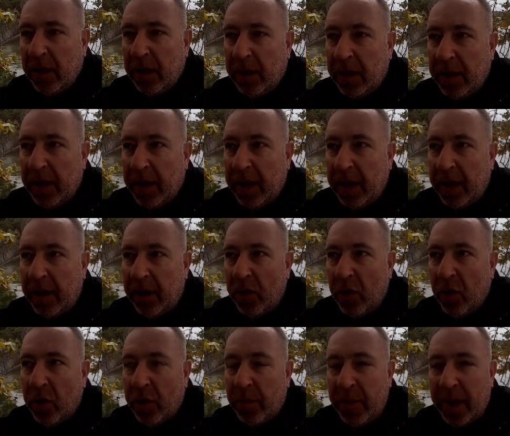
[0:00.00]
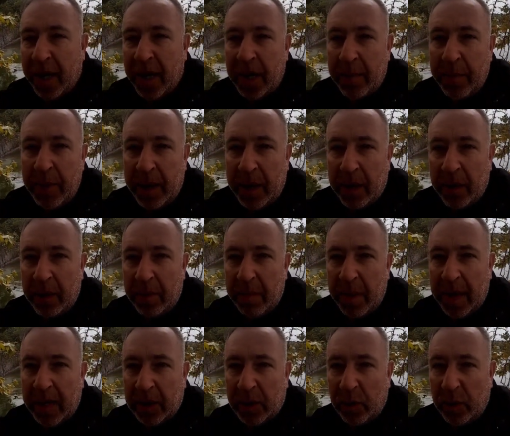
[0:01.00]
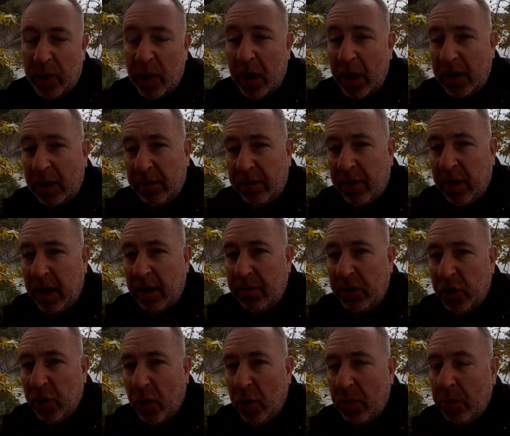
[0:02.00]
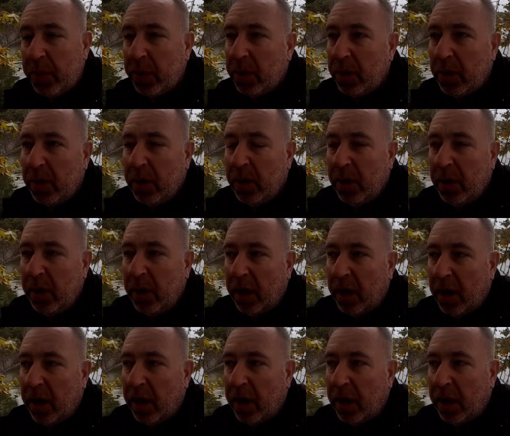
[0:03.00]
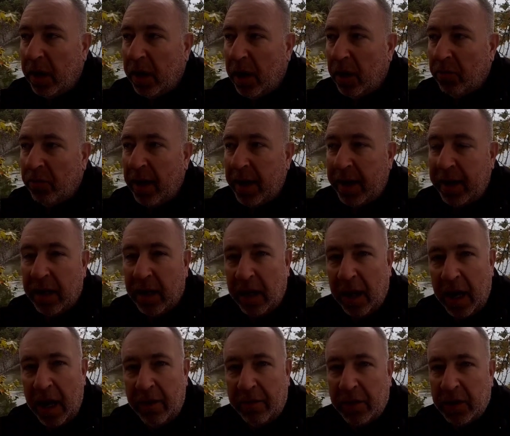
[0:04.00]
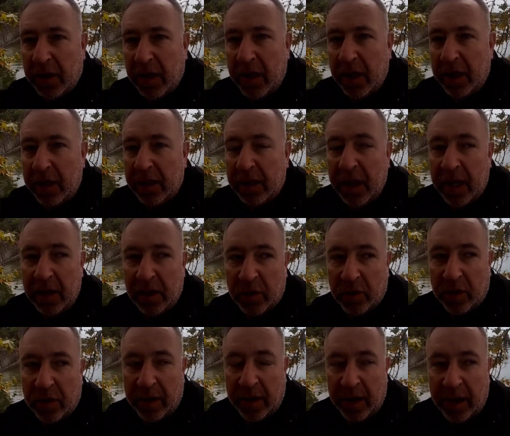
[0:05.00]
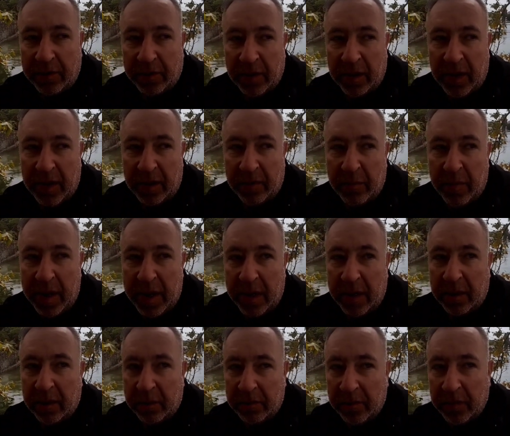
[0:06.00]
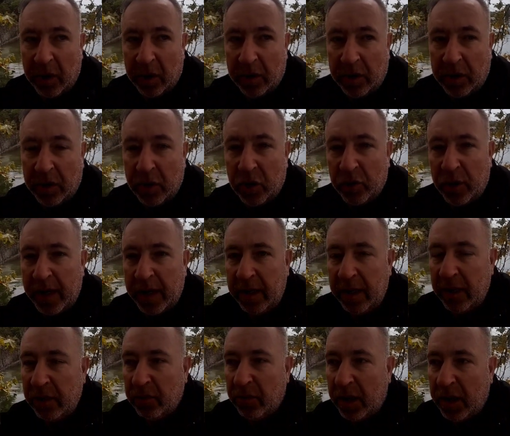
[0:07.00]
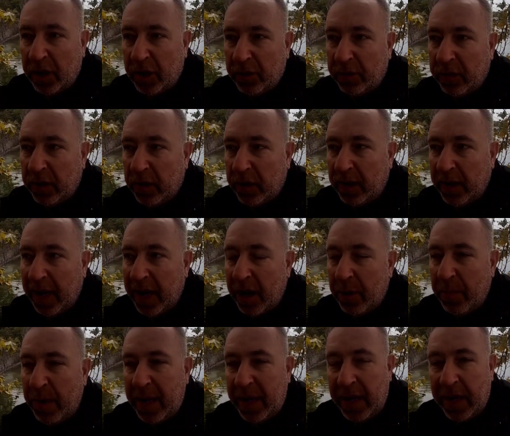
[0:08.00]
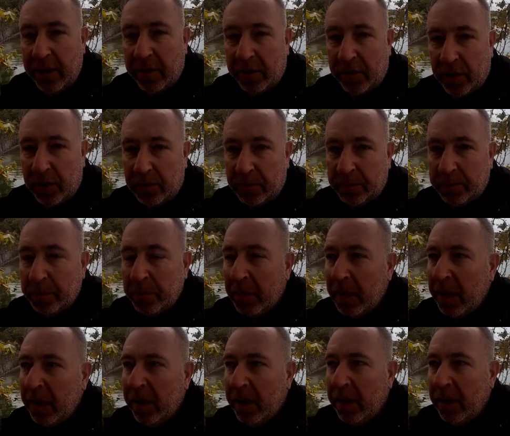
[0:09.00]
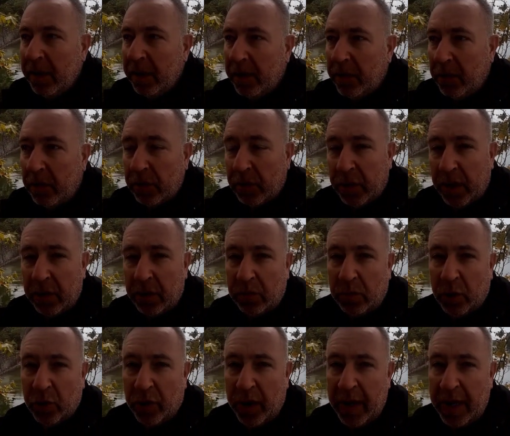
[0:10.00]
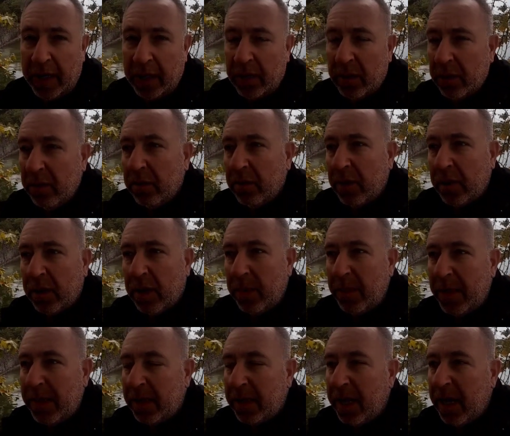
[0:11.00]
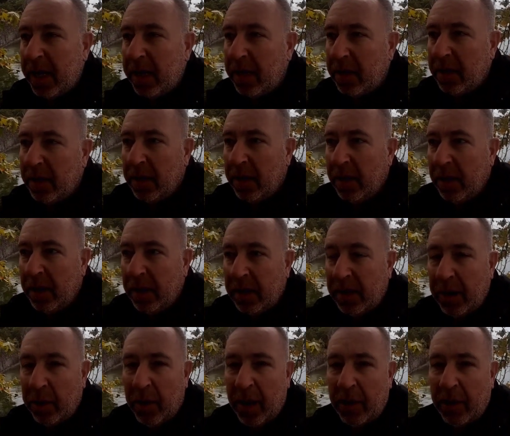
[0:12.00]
that are not going to be happy going back to a 9-to-5 job, a regular lifestyle, etc., after they've been on an adrenaline rush for how many years. They're also trained to some extent. They'll